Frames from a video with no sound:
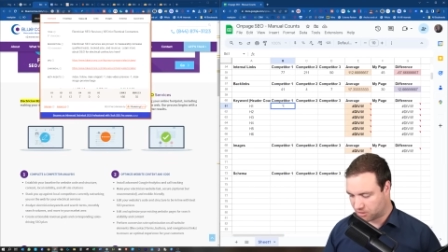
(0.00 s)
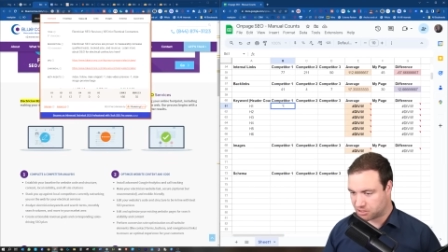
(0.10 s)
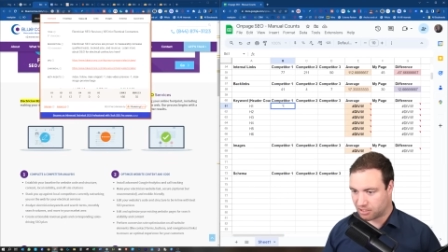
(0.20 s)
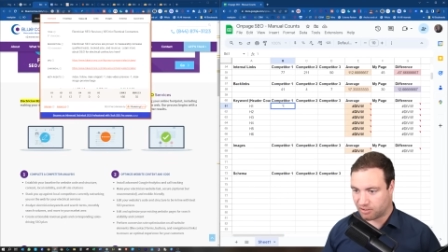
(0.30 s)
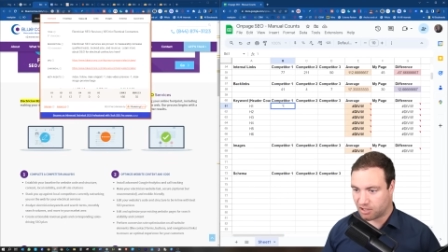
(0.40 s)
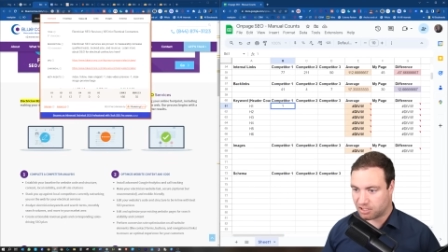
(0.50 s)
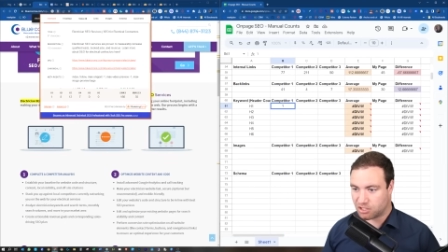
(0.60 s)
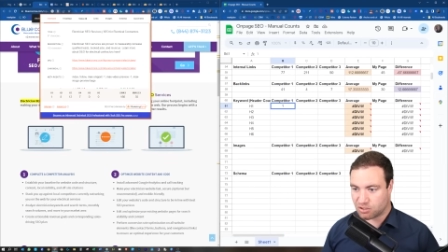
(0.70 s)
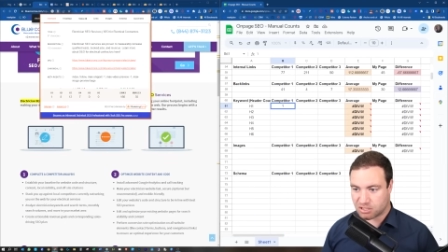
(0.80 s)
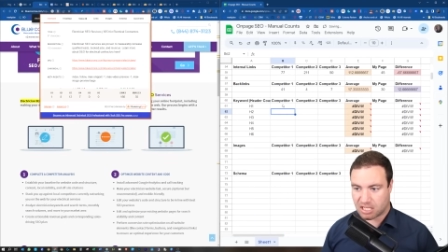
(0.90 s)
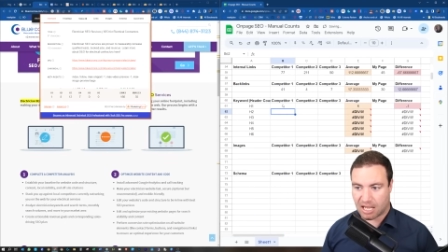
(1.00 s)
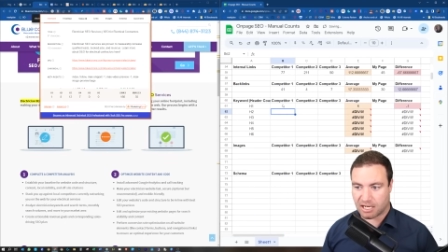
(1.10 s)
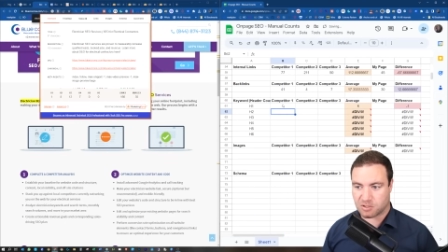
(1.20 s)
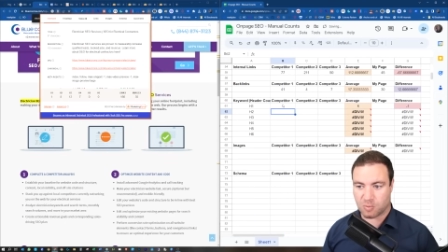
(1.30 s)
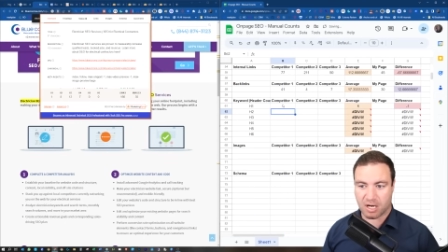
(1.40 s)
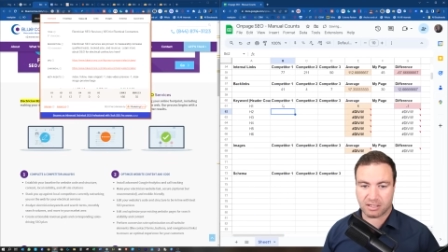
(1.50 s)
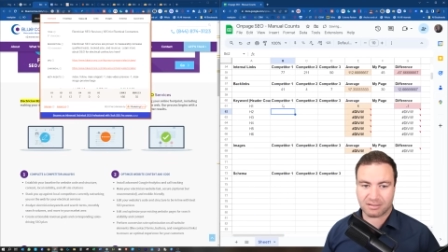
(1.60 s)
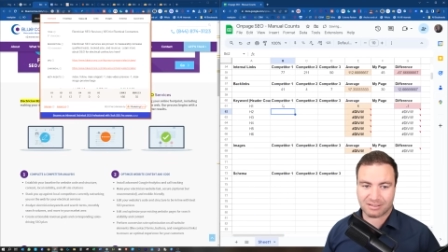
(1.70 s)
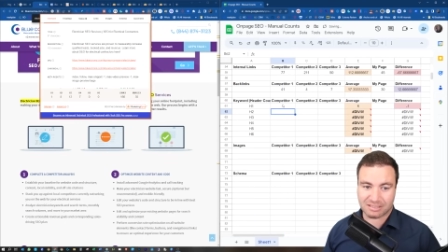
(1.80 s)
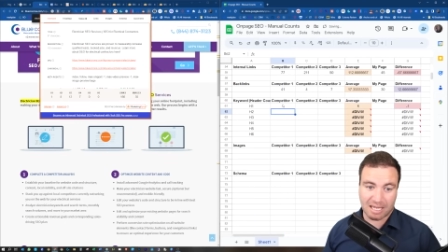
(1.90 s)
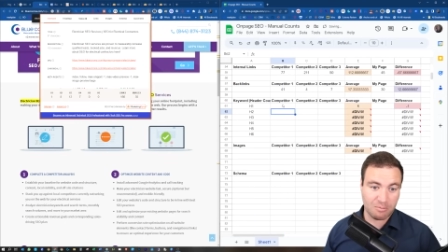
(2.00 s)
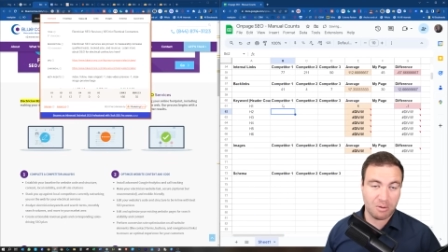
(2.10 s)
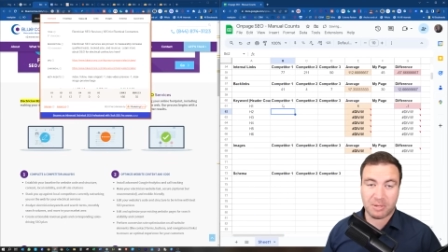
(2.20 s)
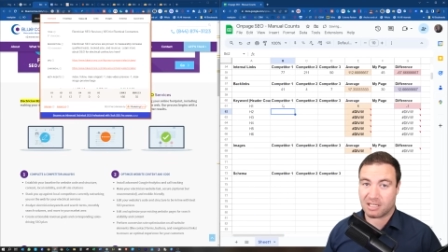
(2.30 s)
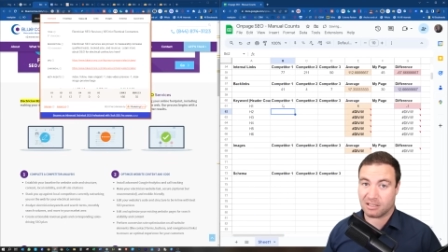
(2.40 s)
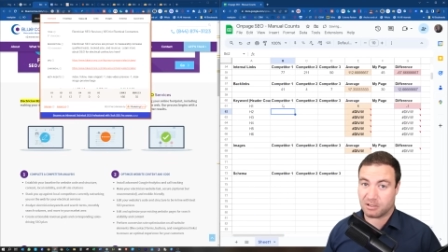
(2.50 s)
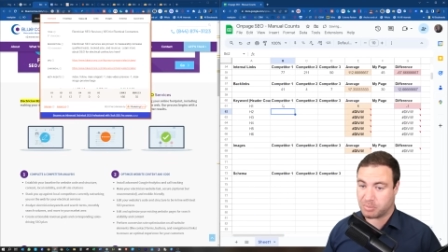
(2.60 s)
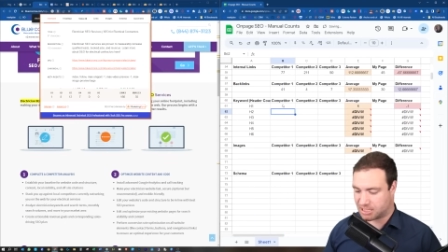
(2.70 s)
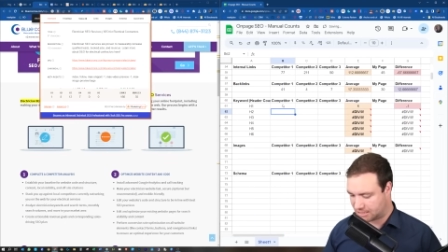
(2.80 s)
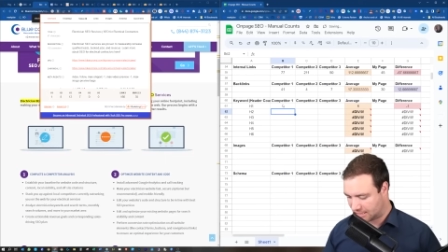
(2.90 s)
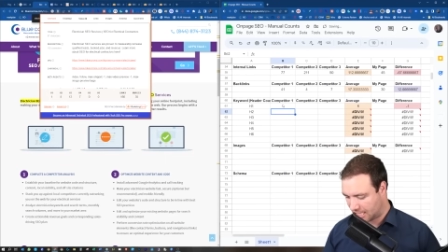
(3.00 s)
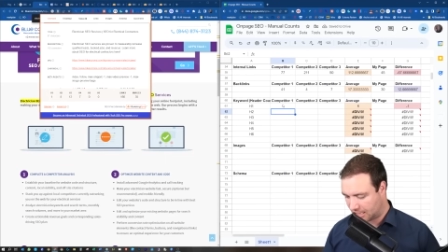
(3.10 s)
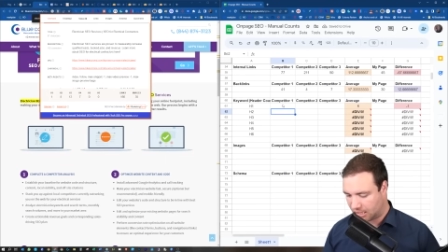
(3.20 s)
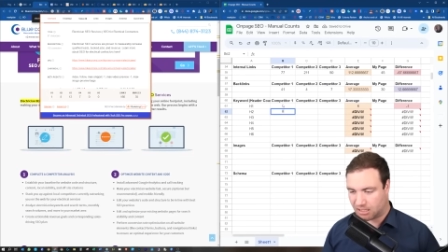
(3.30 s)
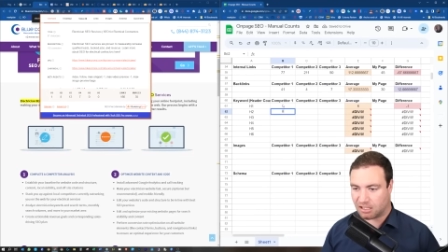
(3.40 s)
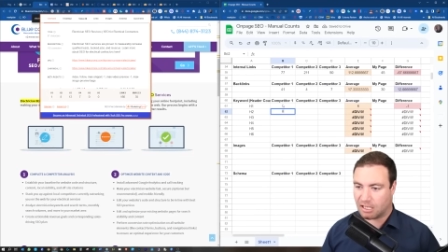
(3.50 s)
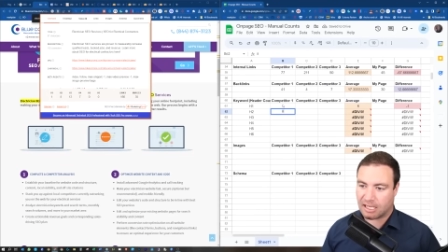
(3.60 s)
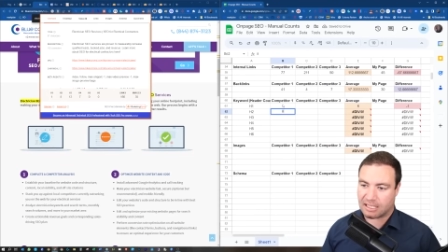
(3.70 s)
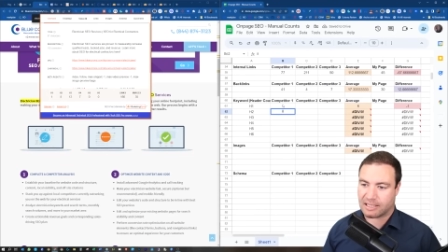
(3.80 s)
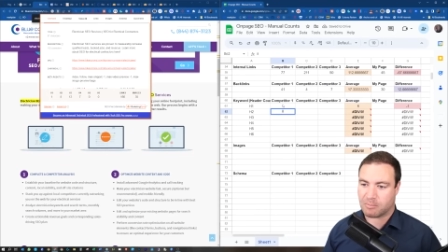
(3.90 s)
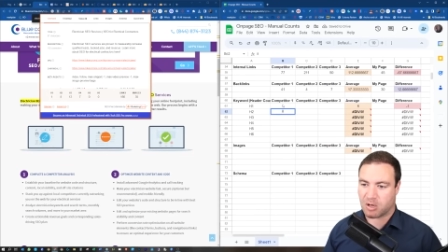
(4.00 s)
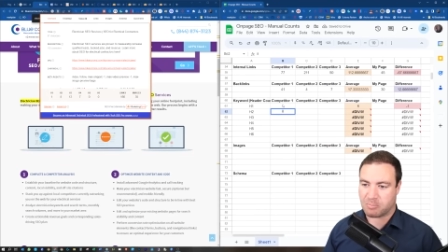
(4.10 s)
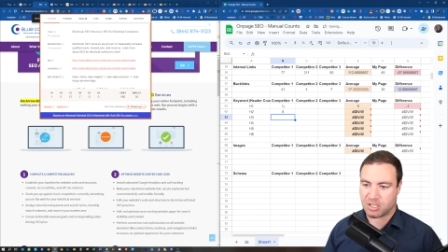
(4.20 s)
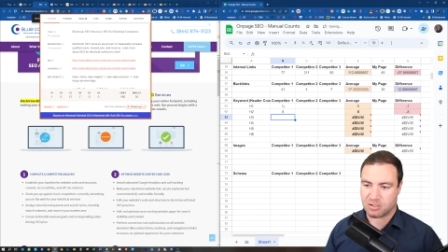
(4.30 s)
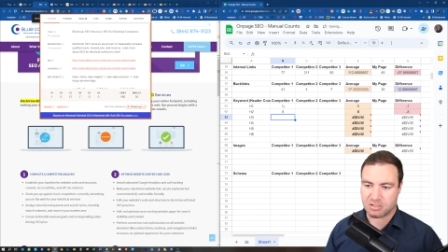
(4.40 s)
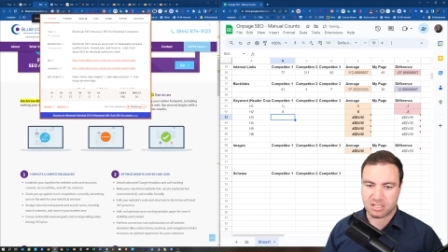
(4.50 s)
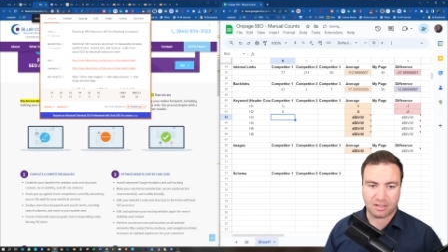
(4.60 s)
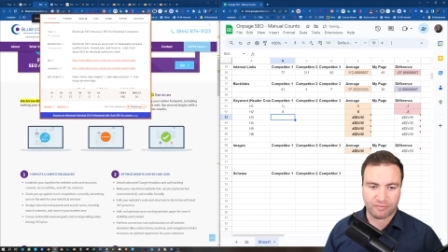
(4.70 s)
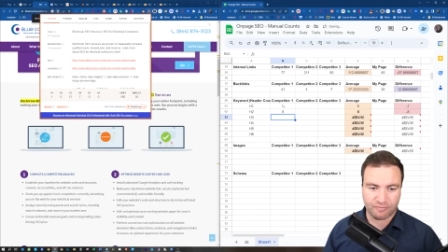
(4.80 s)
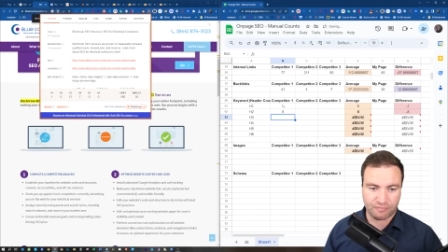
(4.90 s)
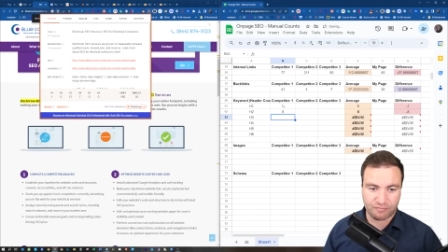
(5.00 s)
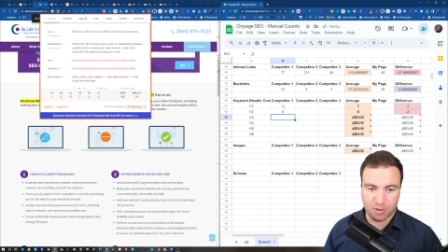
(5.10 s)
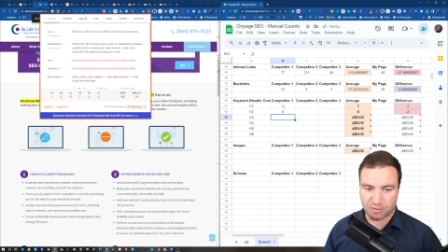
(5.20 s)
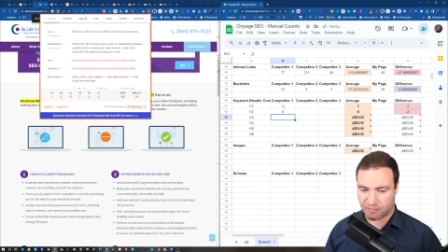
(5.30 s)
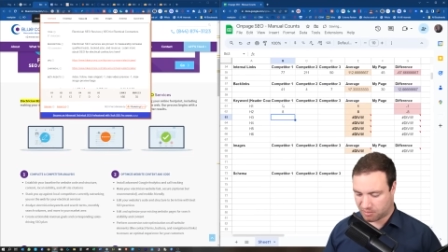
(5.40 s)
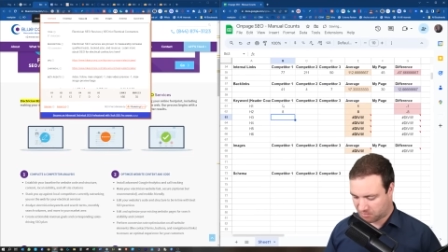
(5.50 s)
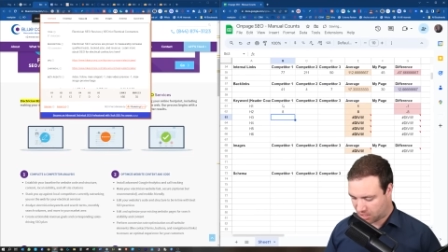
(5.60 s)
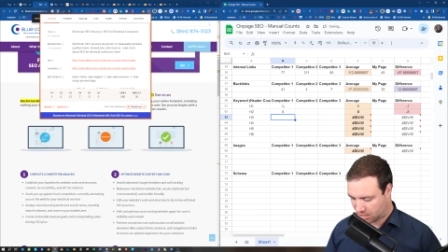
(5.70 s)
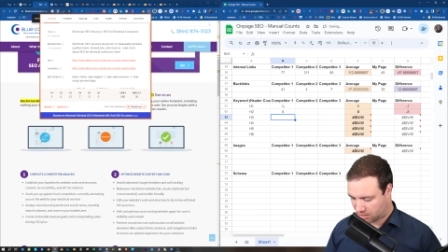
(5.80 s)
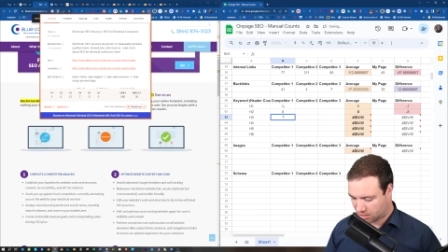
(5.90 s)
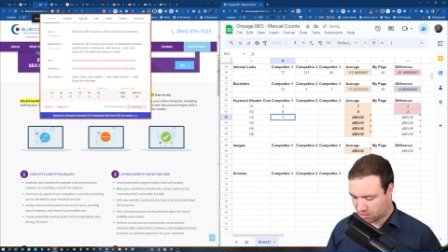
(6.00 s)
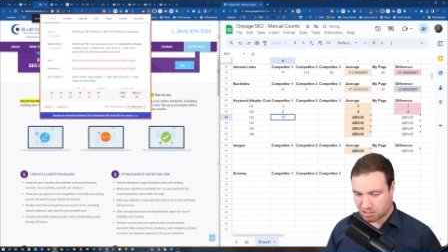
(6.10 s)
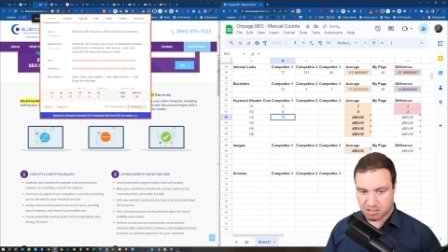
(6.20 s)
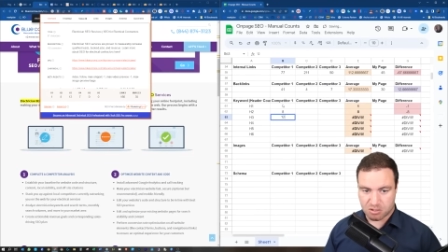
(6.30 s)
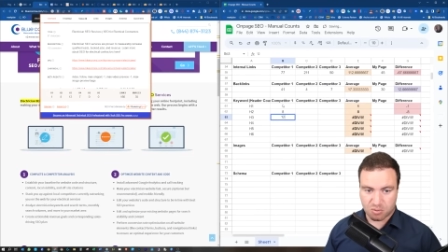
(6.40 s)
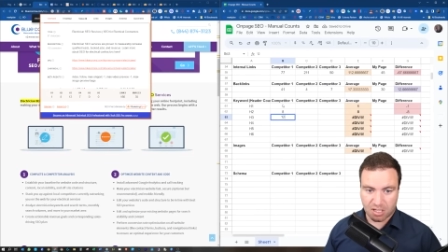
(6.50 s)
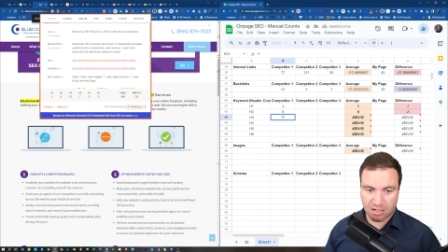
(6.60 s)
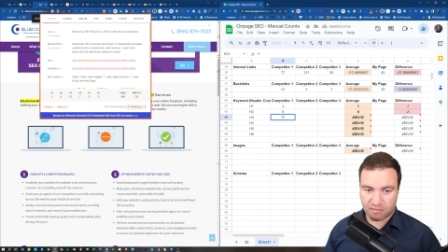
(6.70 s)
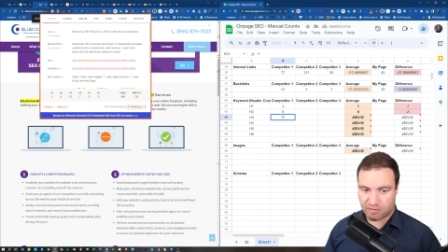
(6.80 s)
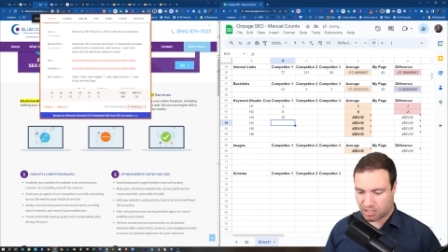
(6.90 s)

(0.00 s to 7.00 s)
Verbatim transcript: So they're only using H1 because they might be a little bit sneaky and they might be using a few of them. They're using 12,